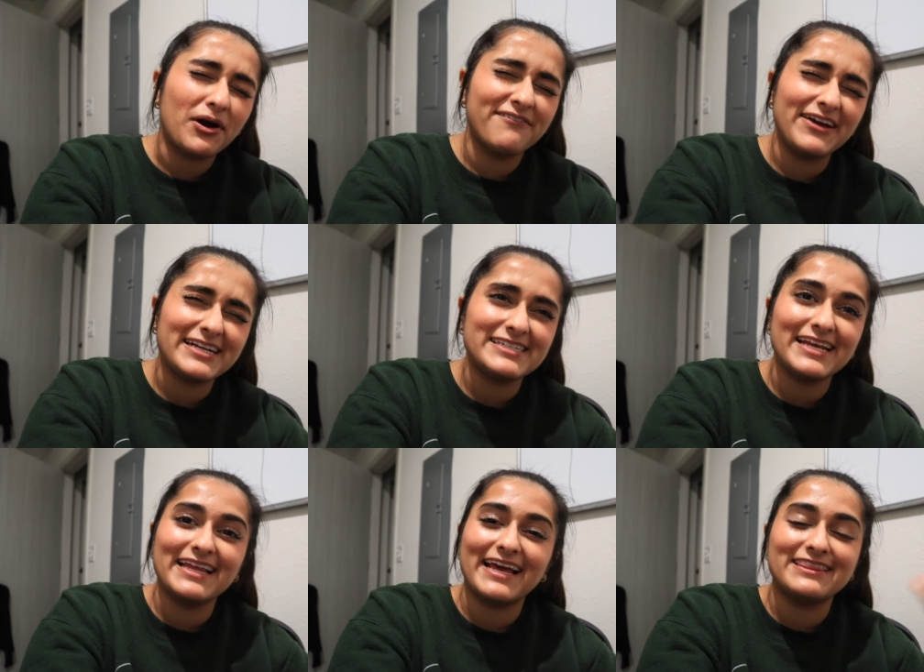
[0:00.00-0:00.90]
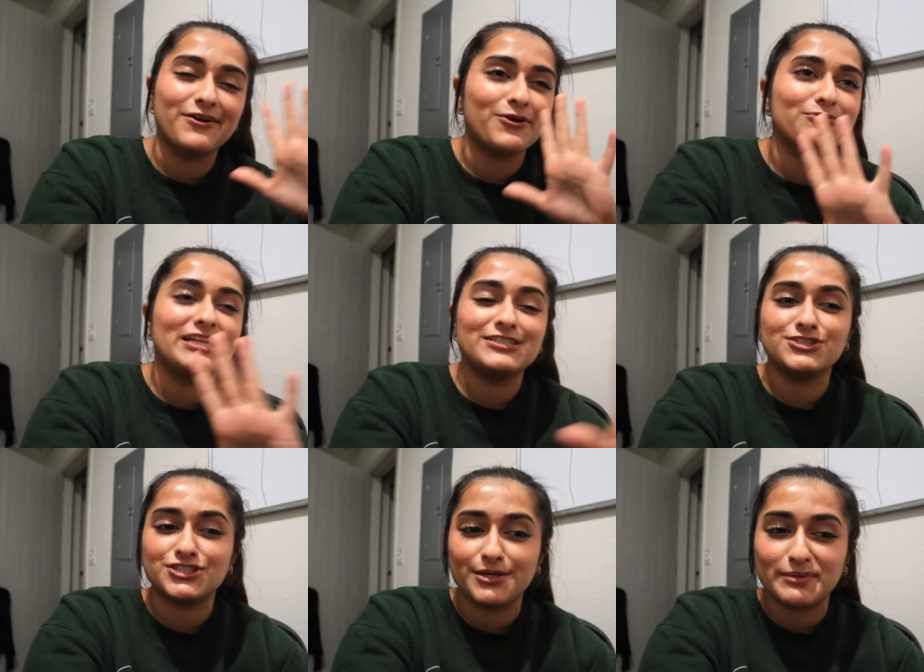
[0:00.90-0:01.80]
perfect. Like, their
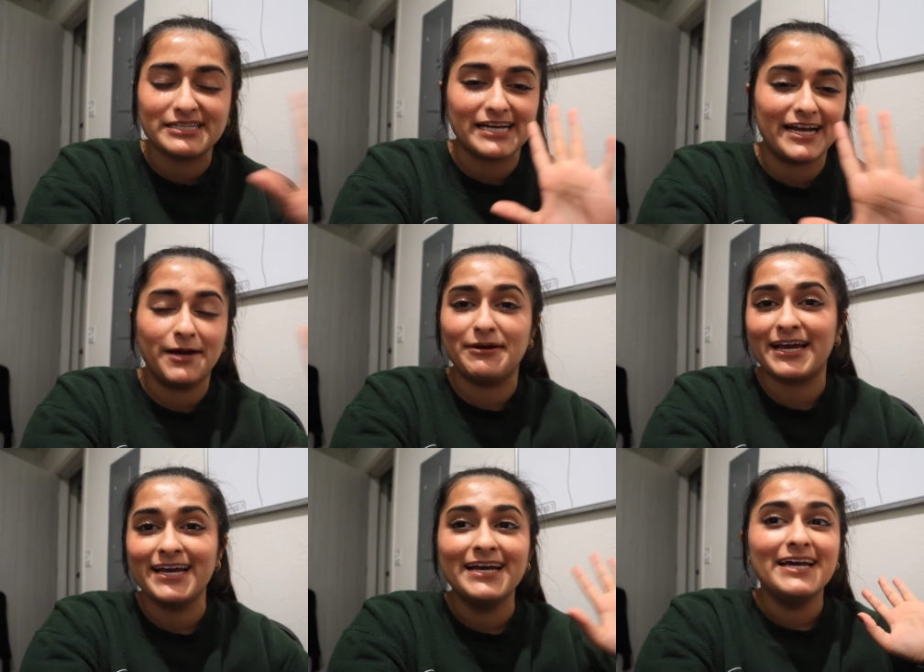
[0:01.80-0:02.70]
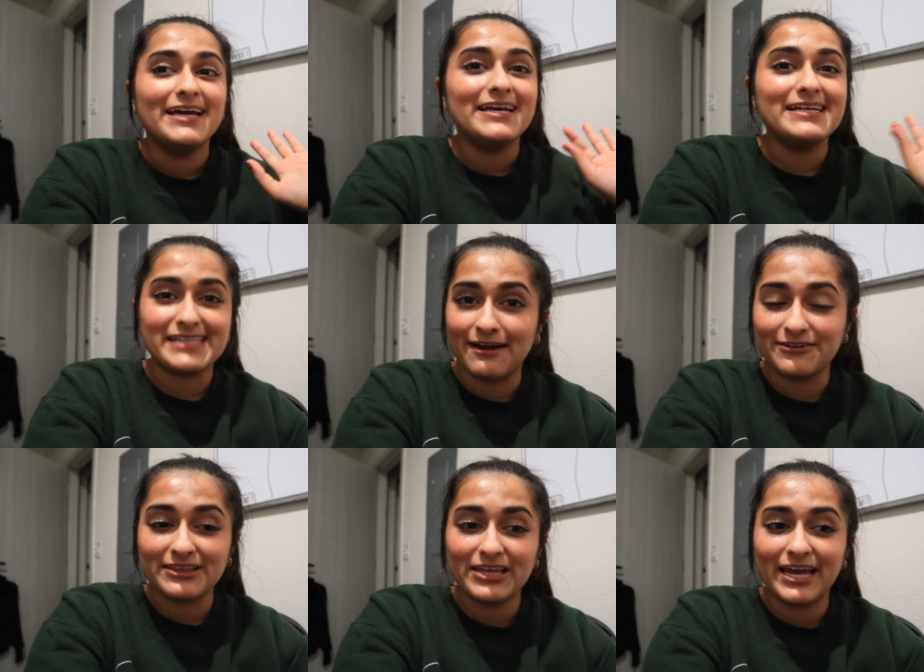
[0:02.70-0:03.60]
relationship dynamic is
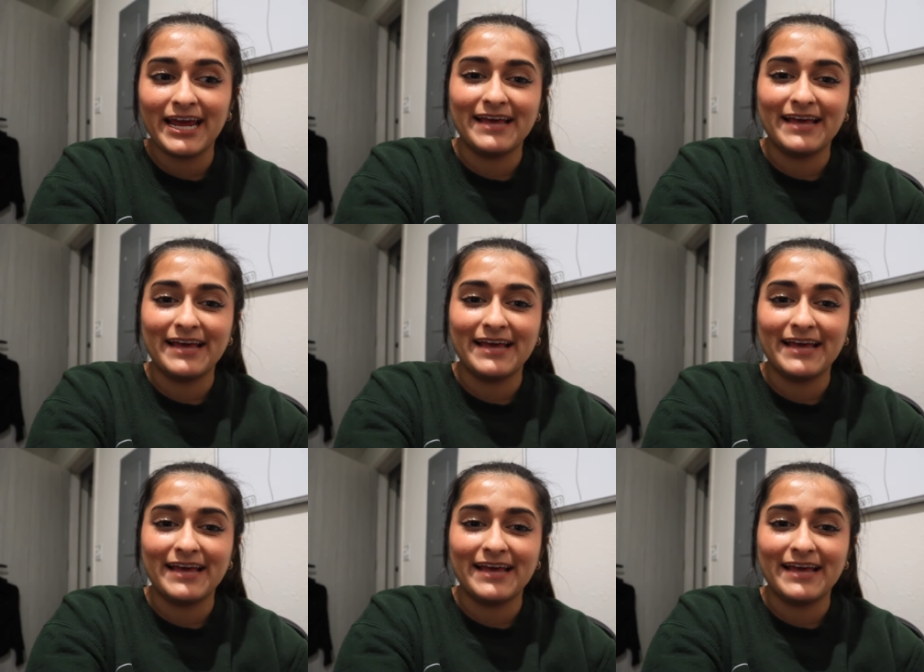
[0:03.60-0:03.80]
everything.